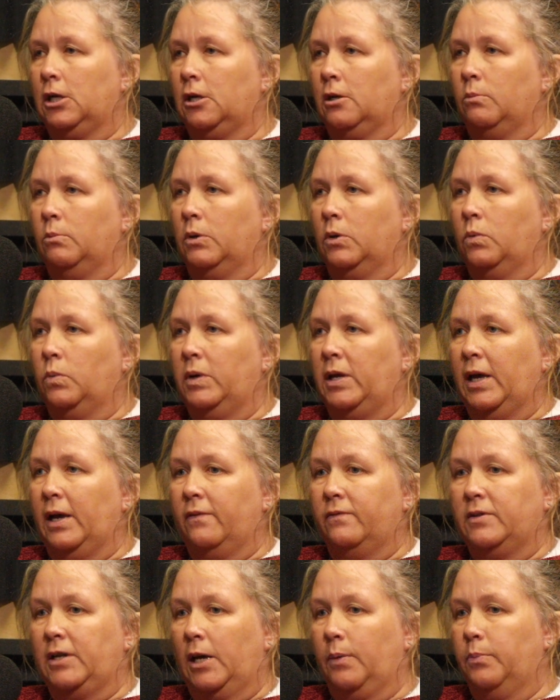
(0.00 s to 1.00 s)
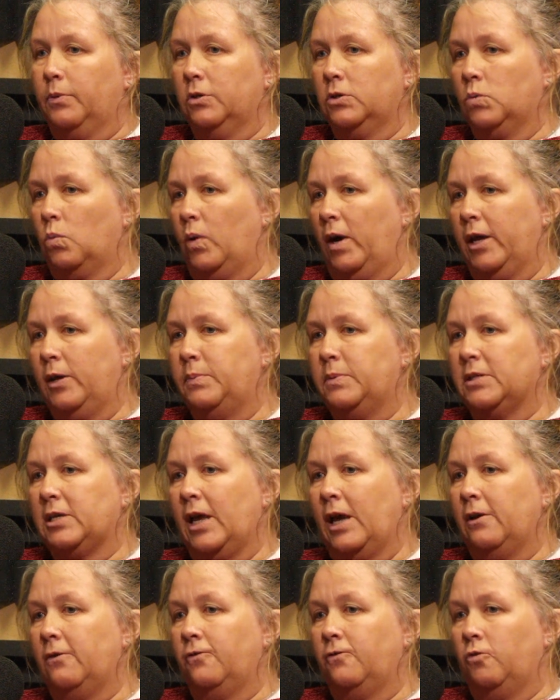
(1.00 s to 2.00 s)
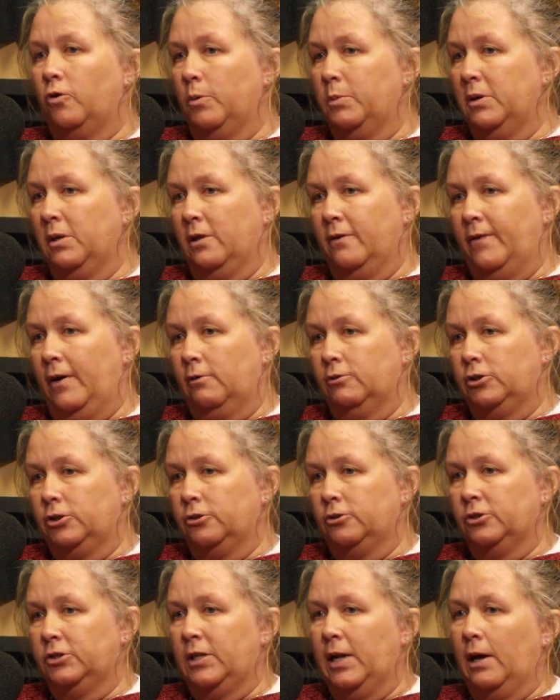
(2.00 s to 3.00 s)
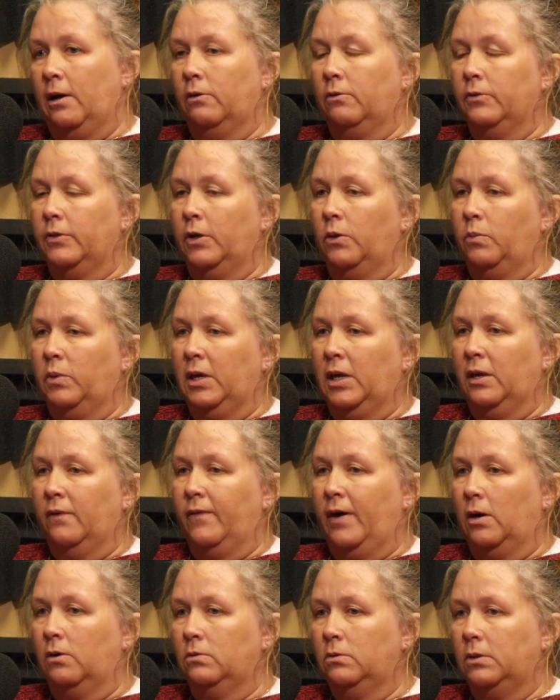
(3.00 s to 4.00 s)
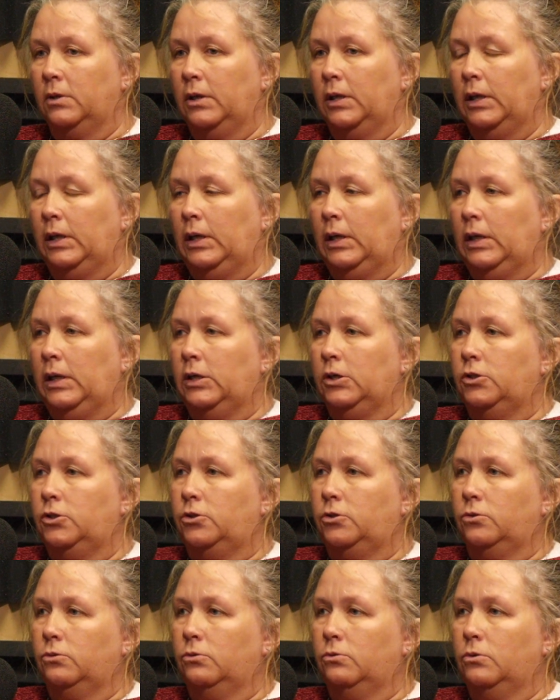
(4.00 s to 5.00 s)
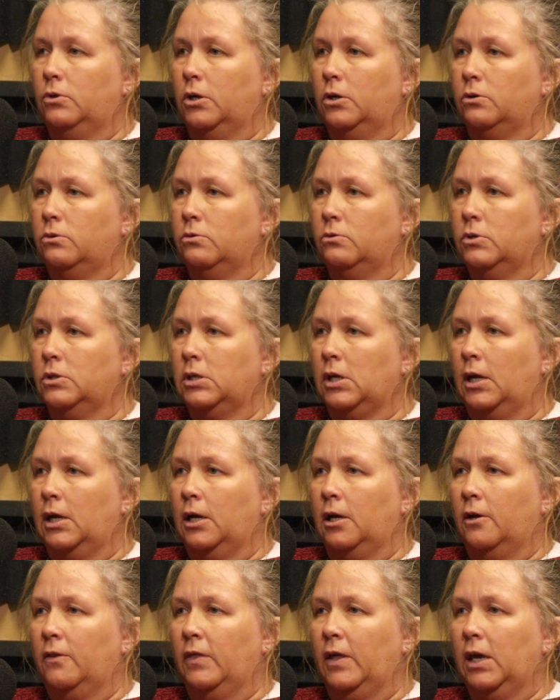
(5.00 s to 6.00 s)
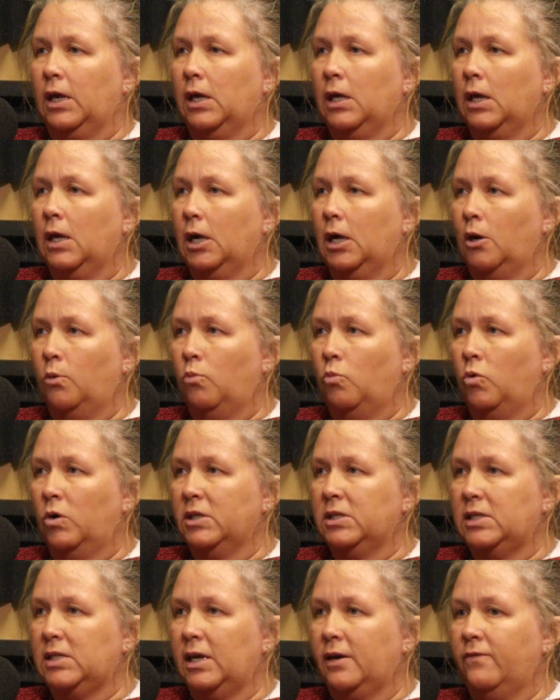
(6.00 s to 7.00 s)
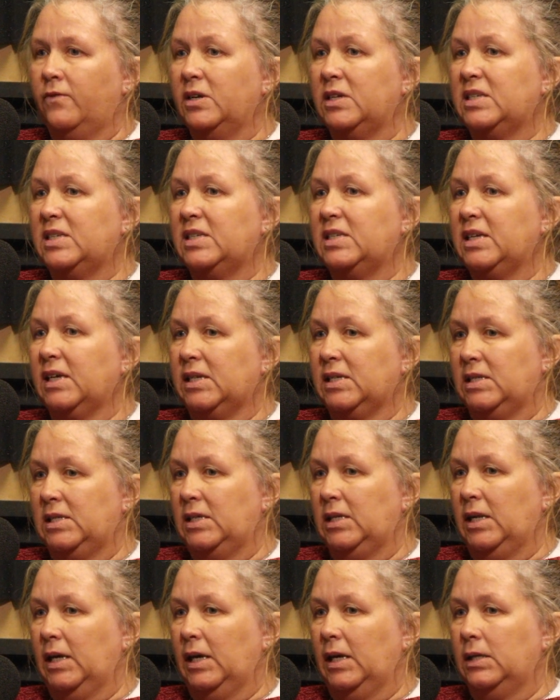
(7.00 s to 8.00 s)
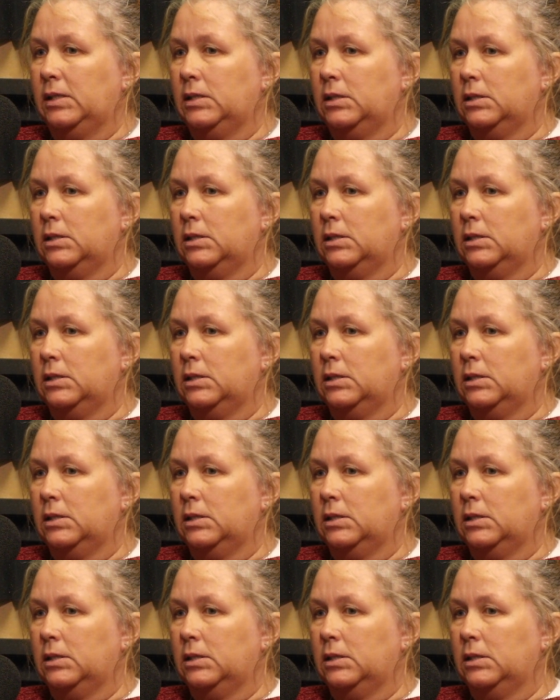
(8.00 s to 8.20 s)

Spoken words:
We have diapers, wipes, and formula vouchers now that we give out. To those, they can come once every 60 days.